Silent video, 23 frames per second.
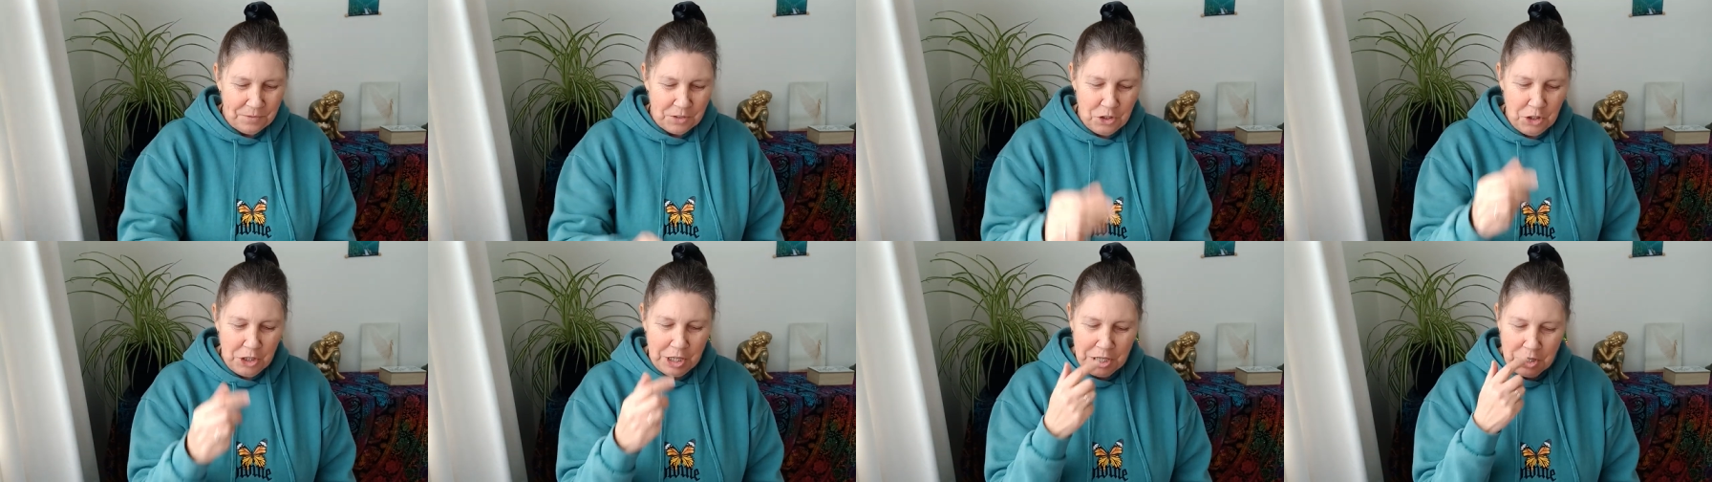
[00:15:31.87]

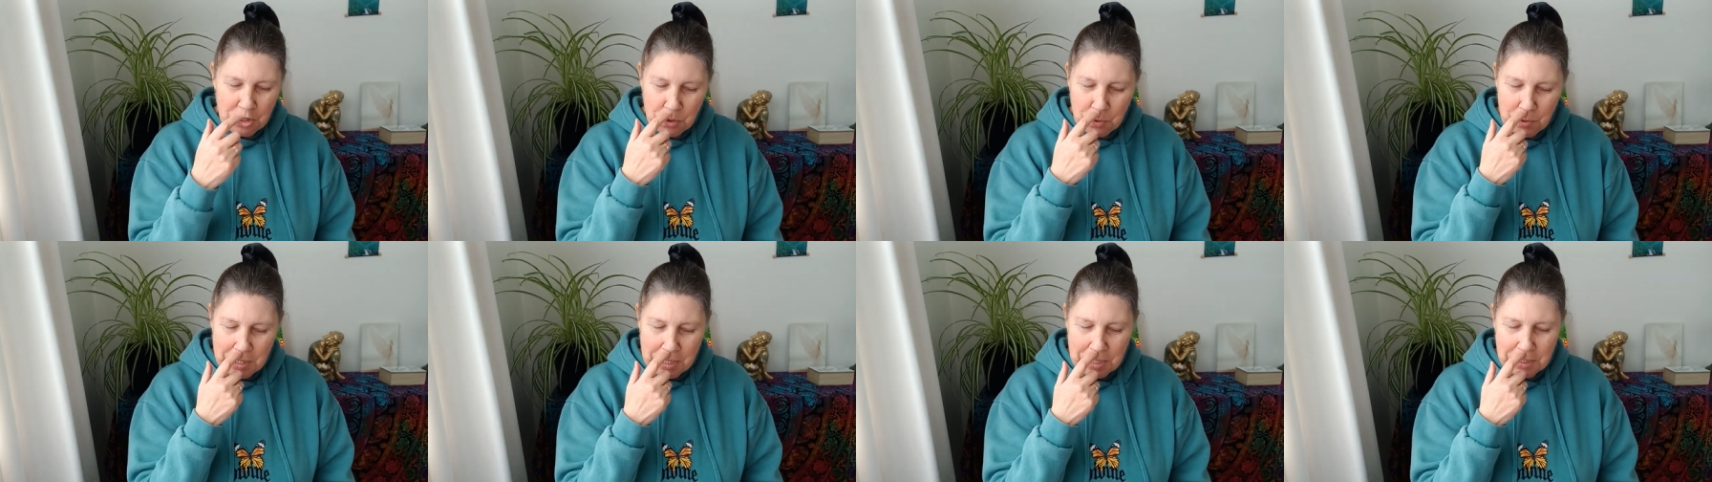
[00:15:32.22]

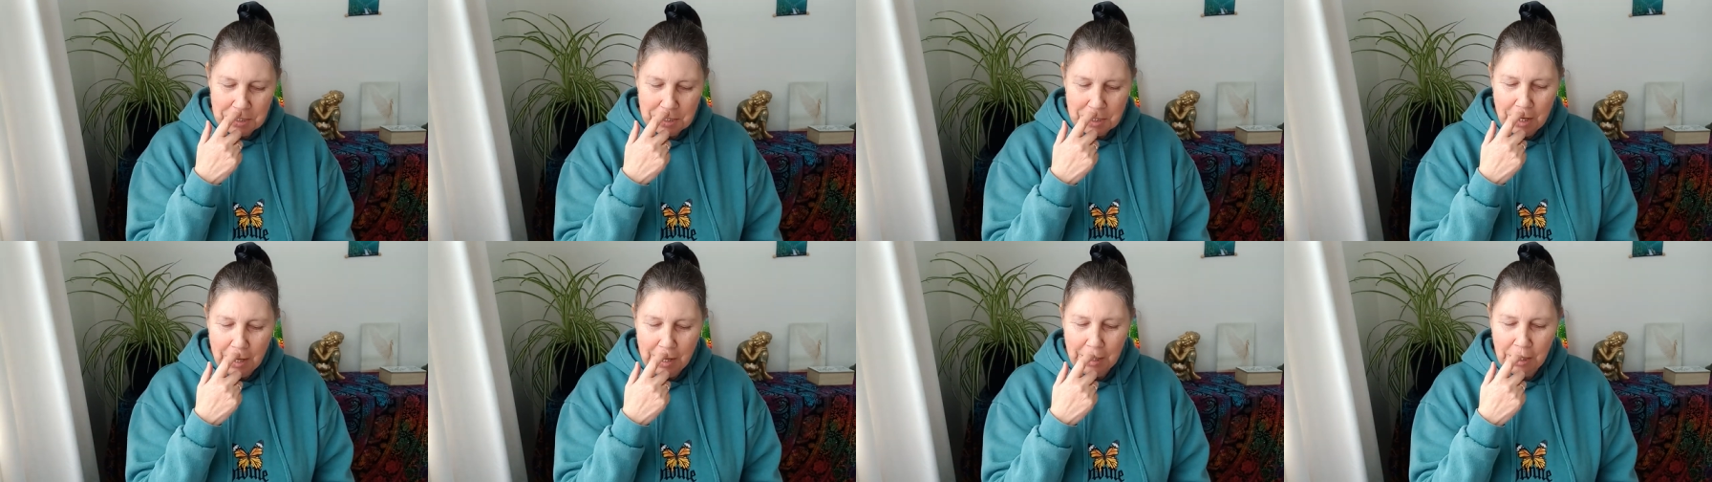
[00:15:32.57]

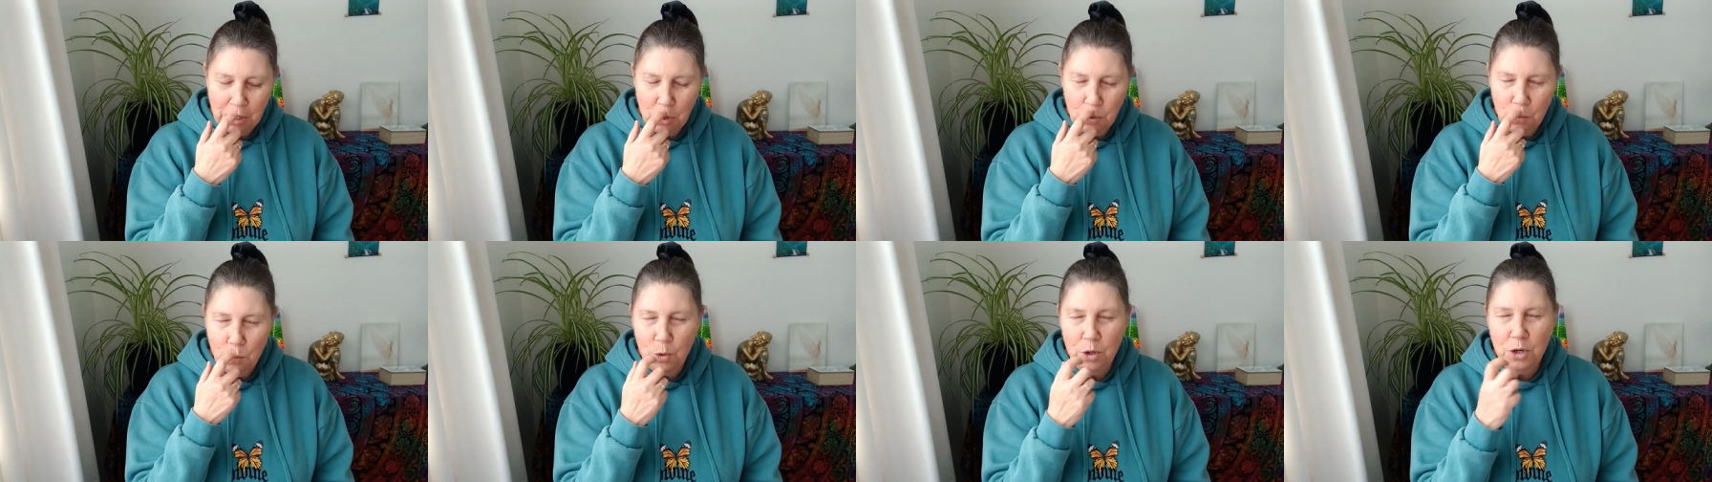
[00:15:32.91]
Gentleness
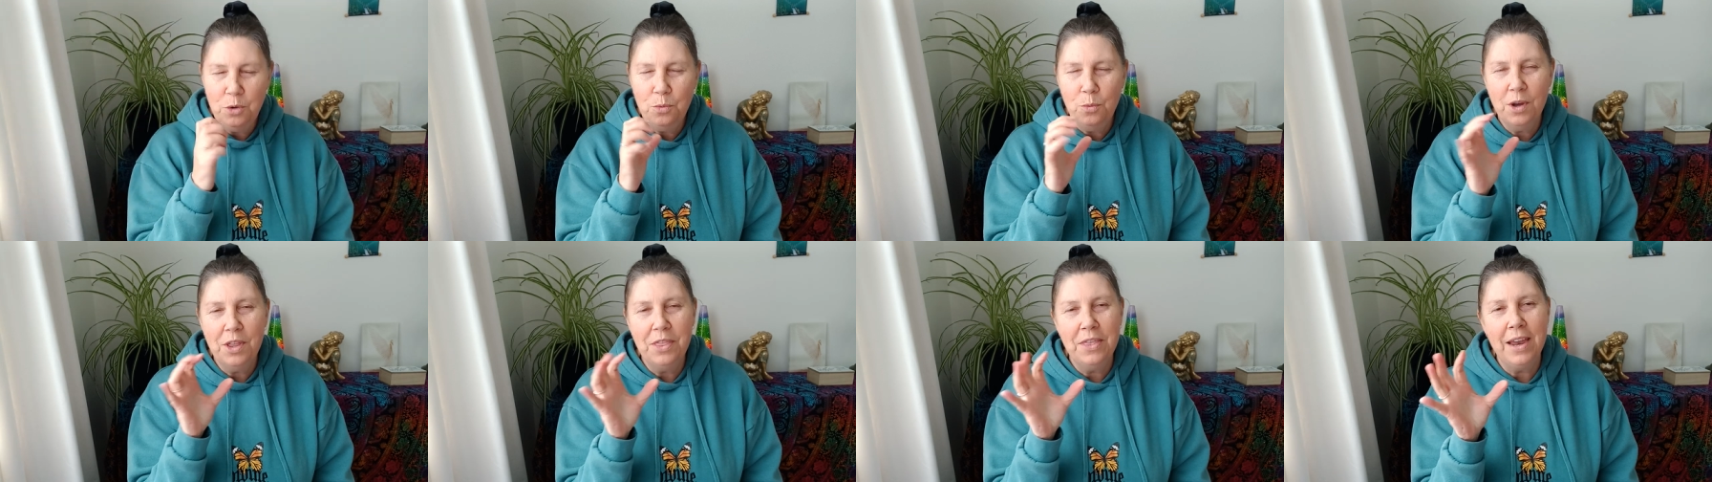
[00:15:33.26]
like you
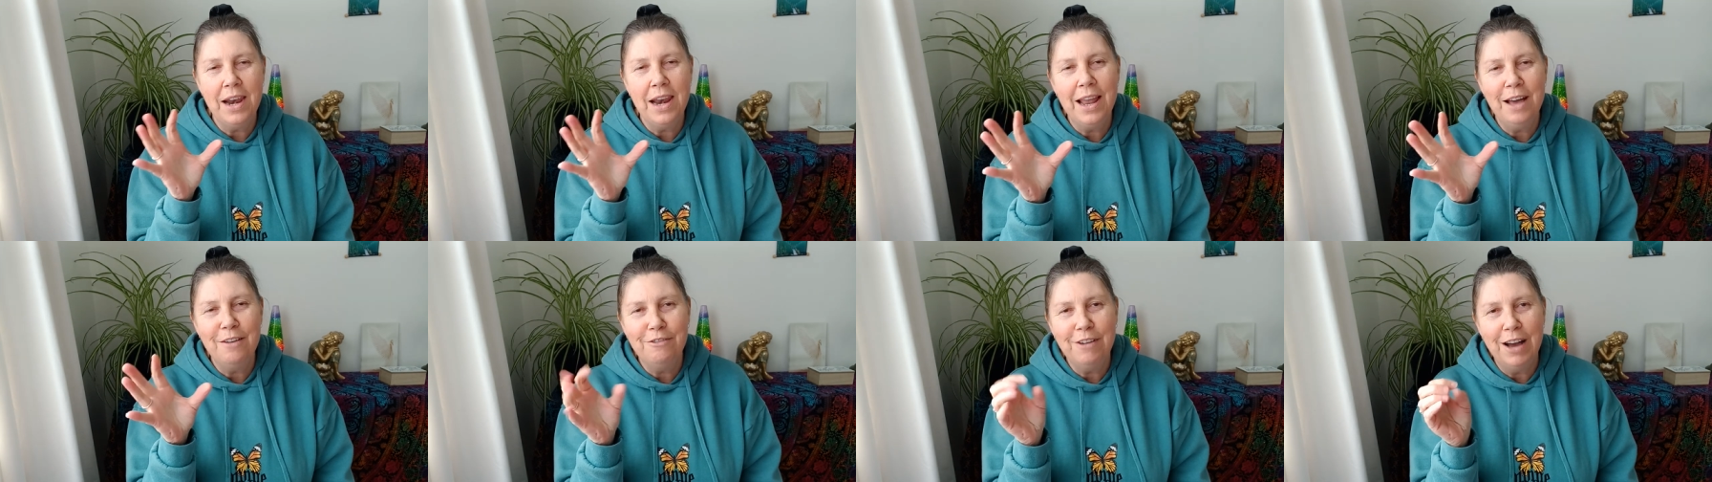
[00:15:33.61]
would with a
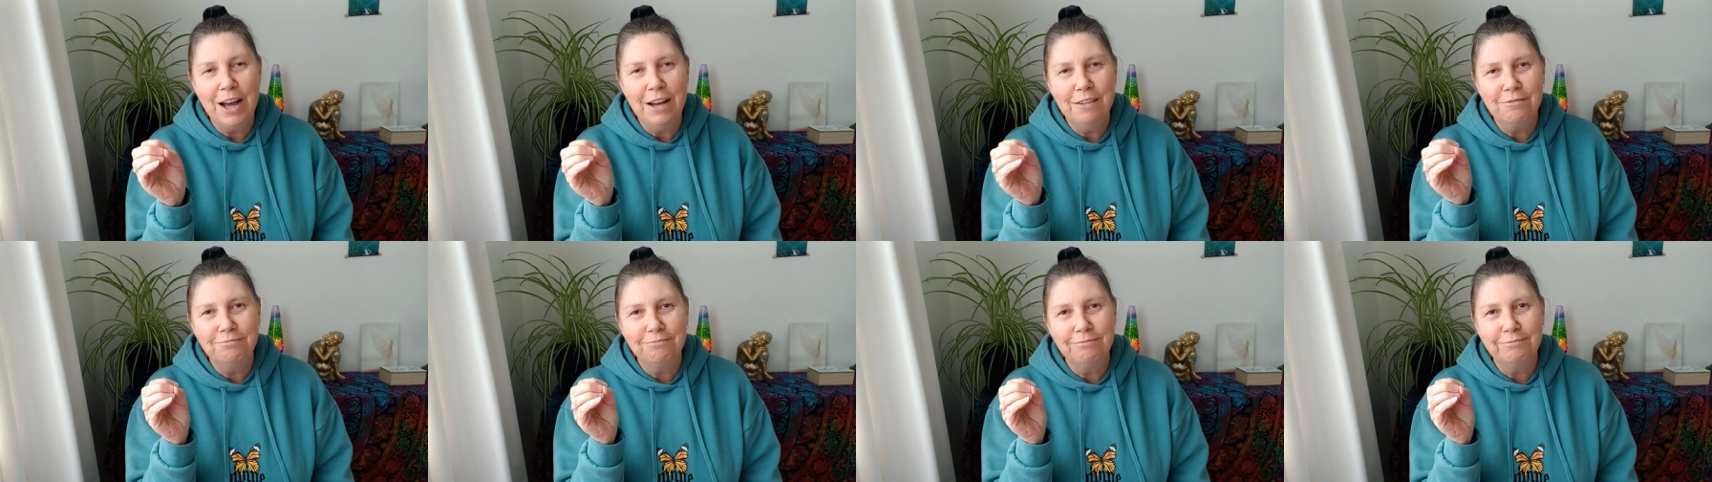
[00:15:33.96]
lover.